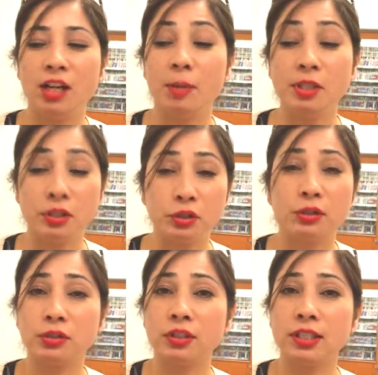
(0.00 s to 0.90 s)
I'm a
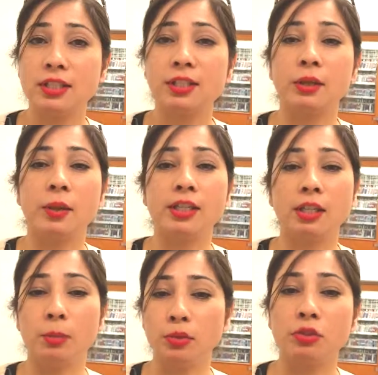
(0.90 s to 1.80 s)
digital journalist, so I
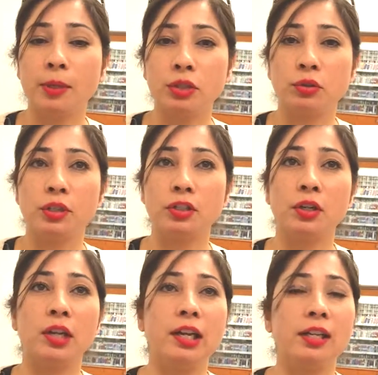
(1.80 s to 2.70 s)
tell most of my stories
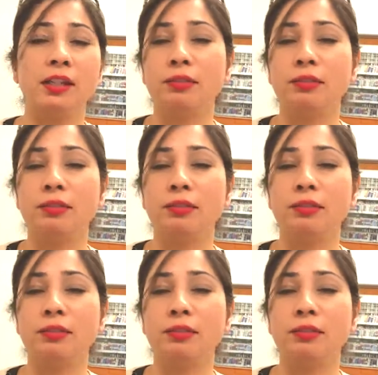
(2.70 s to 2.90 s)
online,